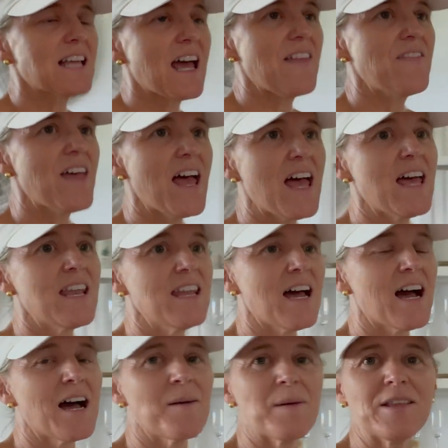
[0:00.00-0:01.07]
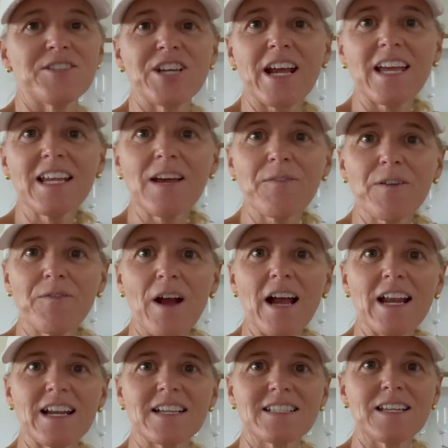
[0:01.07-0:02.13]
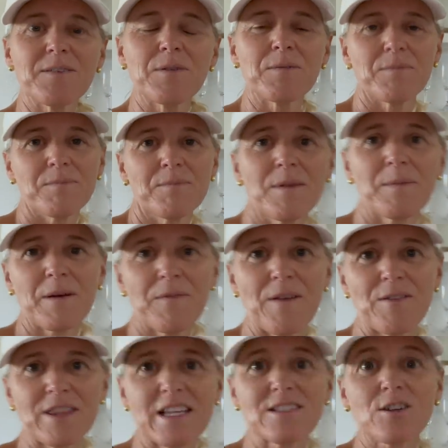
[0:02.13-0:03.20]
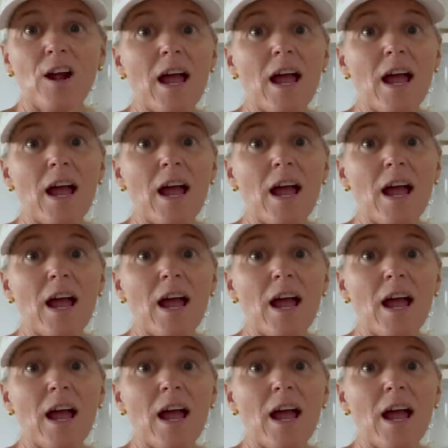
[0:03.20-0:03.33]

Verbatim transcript: And then and check in every Friday to see what my favorite things are.